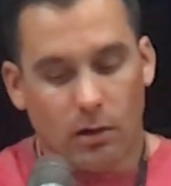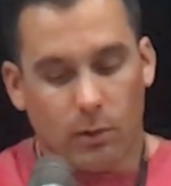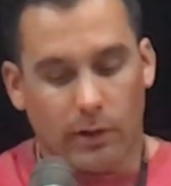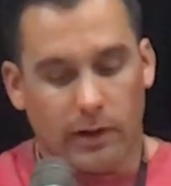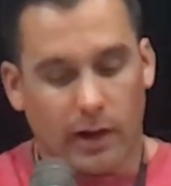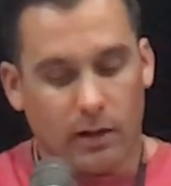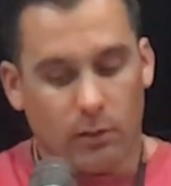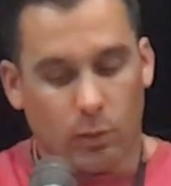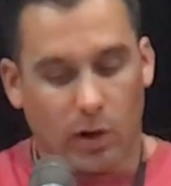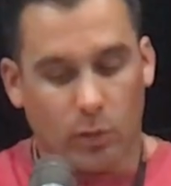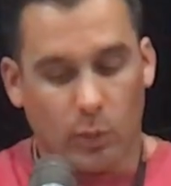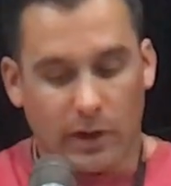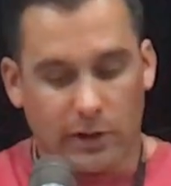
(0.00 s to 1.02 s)

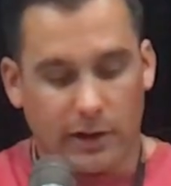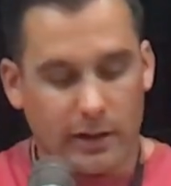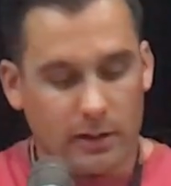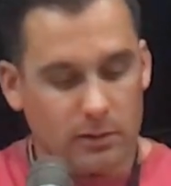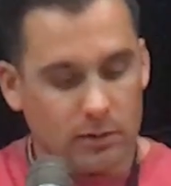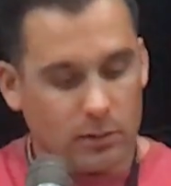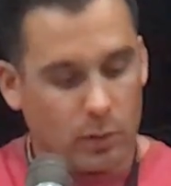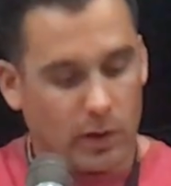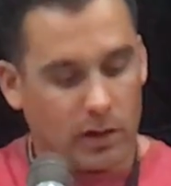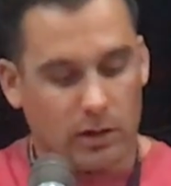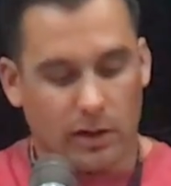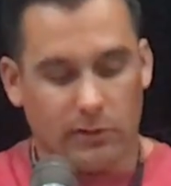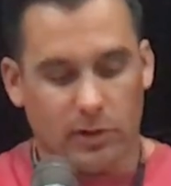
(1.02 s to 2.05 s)
One winter night,
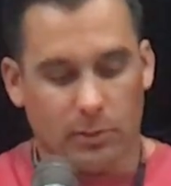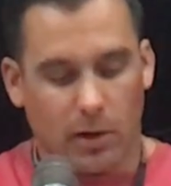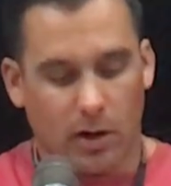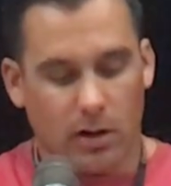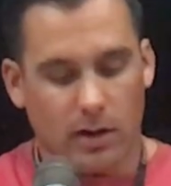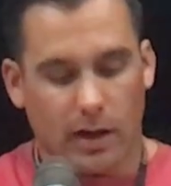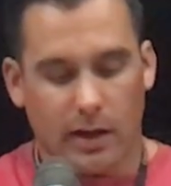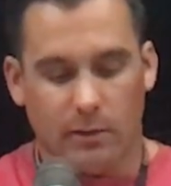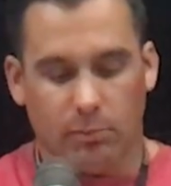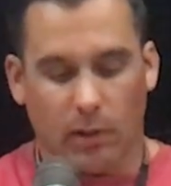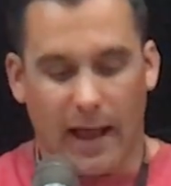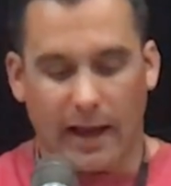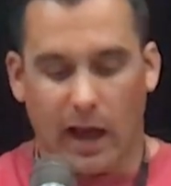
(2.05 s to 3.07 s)
when leaving the bar, I hit
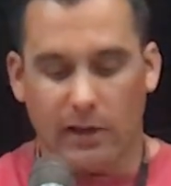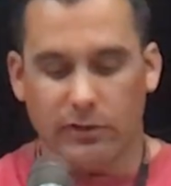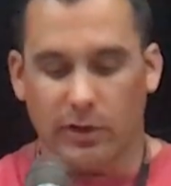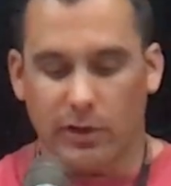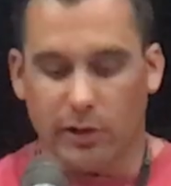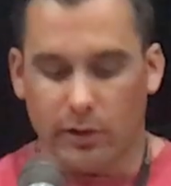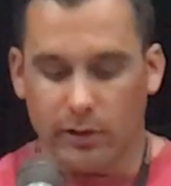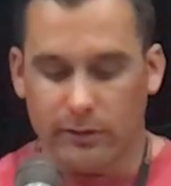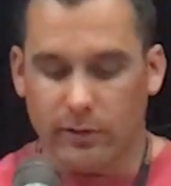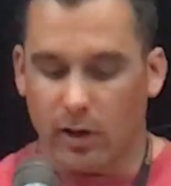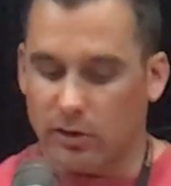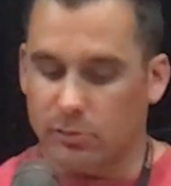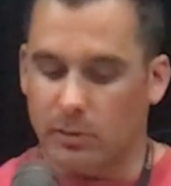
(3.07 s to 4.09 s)
black ice in a curve,
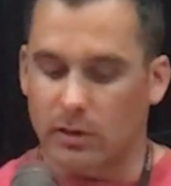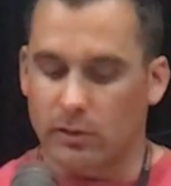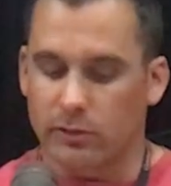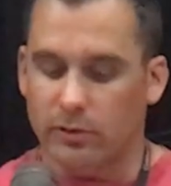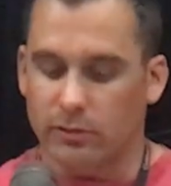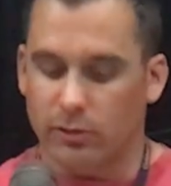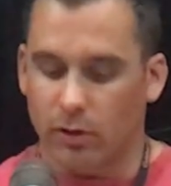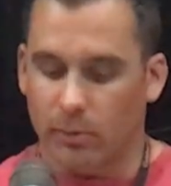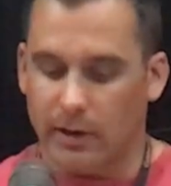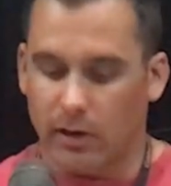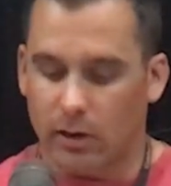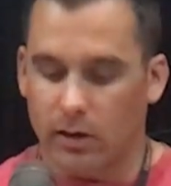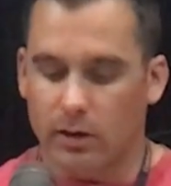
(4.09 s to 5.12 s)
causing me to lose control of my
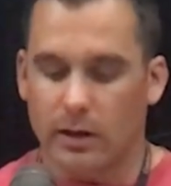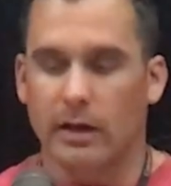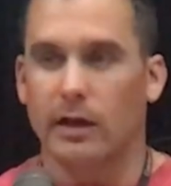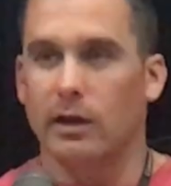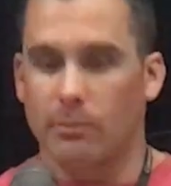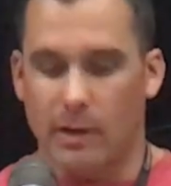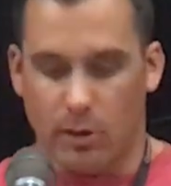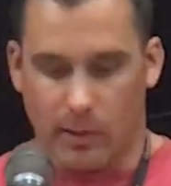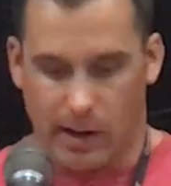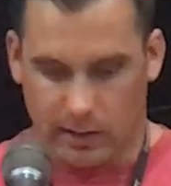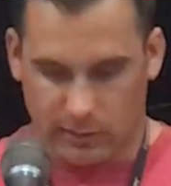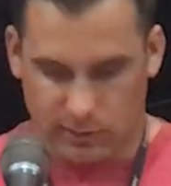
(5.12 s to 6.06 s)
car and hit a mailbox.